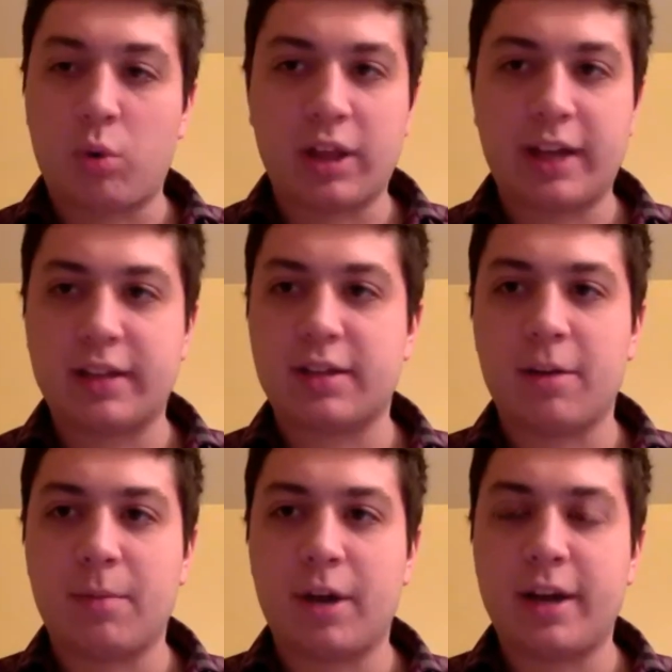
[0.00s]
like a
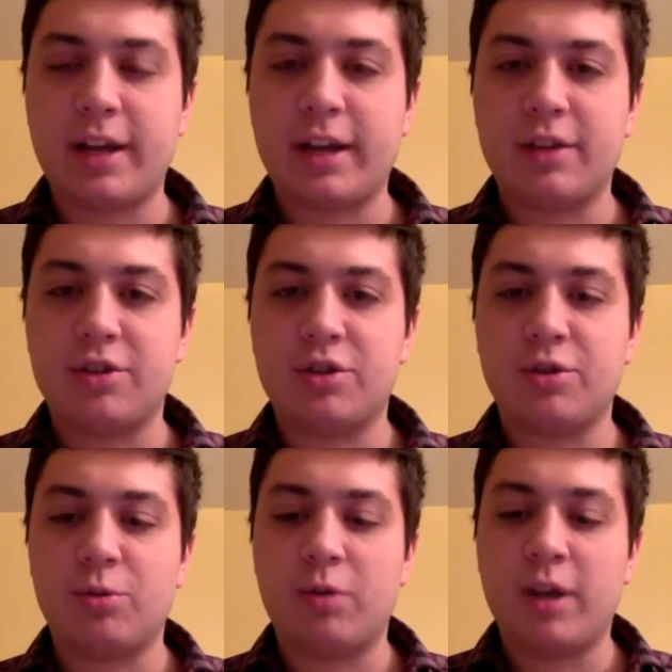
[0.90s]
ton of money
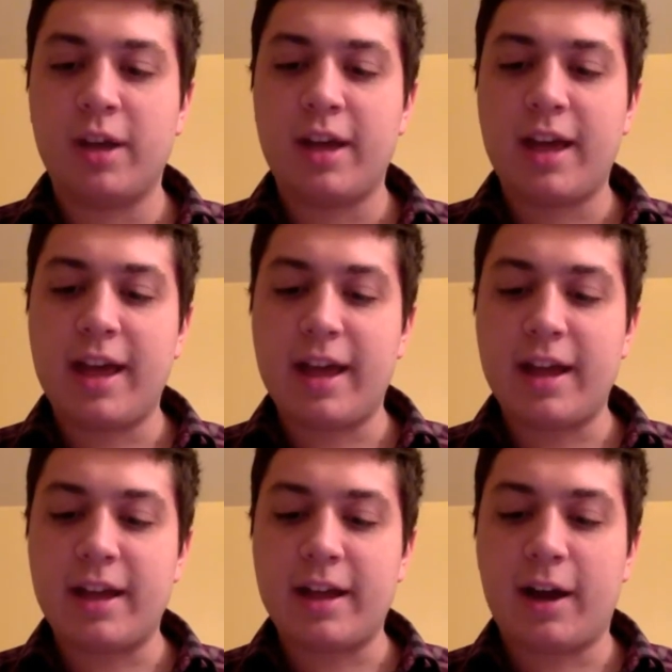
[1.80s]
into
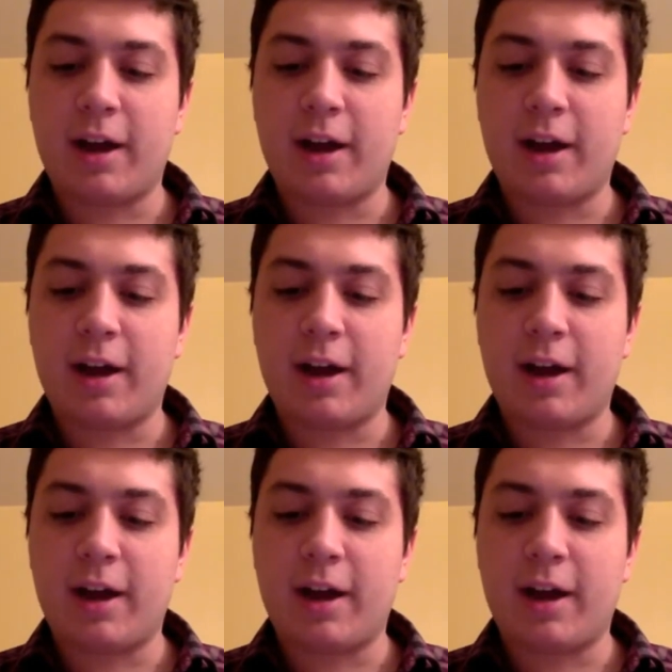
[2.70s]
a